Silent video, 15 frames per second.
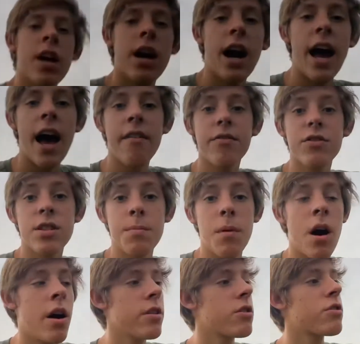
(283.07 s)
I have some
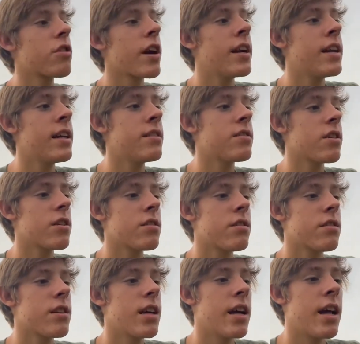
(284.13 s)
100 grain
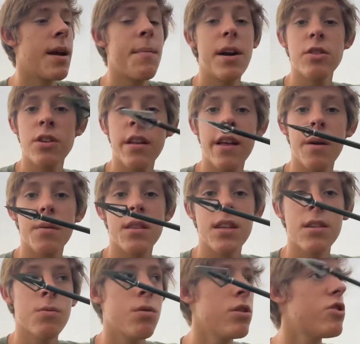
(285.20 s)
inserts, and I might try that with
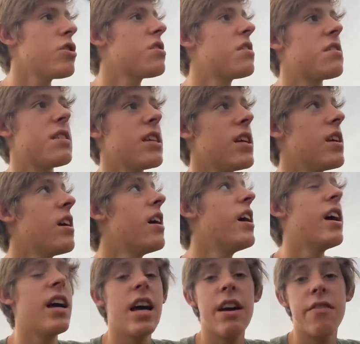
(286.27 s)
this one just to see
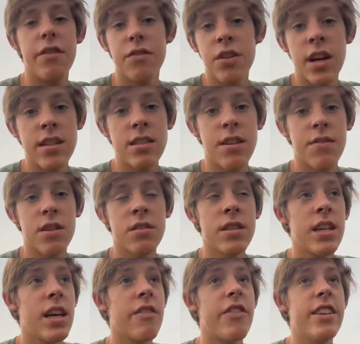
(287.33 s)
if it flies differently.
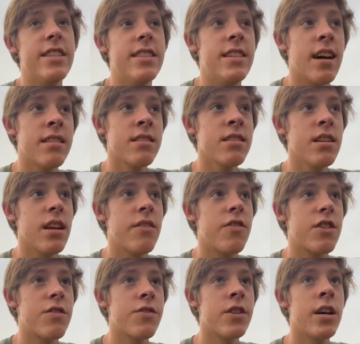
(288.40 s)
If it doesn't, if
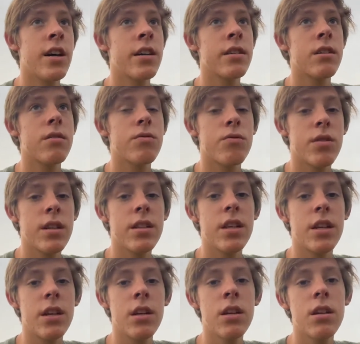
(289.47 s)
it's flying really
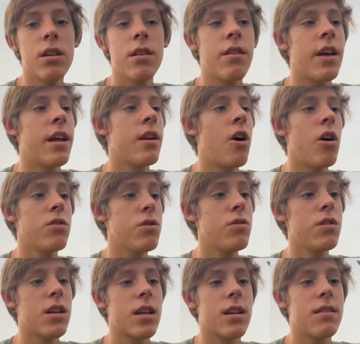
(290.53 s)
good, then I'll use
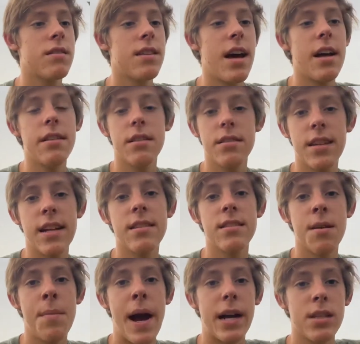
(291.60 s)
it, because that tends
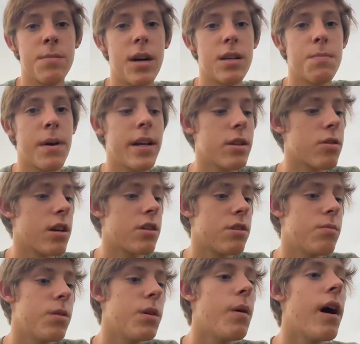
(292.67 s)
to maximize penetration
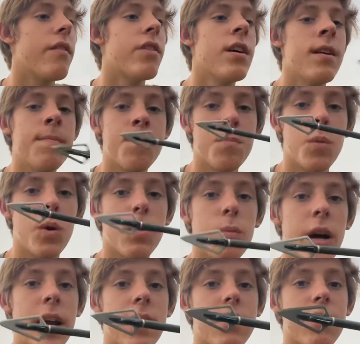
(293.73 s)
when you have more
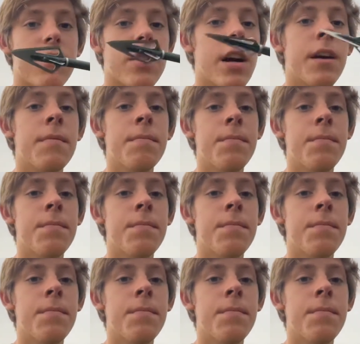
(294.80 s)
weight at the front.